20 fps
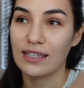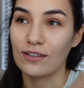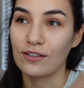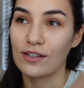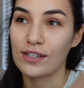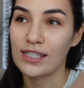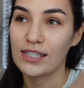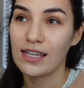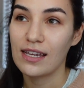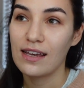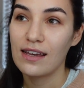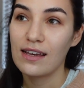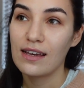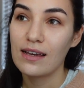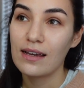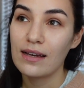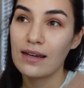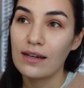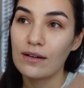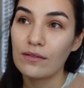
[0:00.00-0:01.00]
It looks
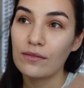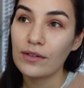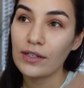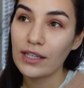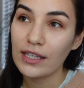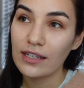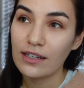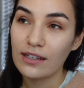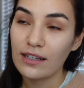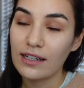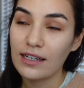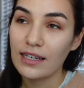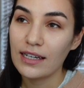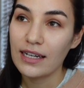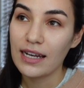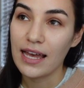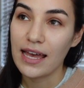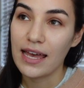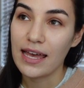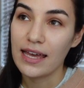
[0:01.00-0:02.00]
really
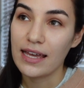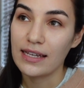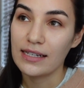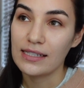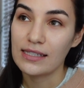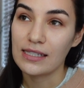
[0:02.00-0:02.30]
good and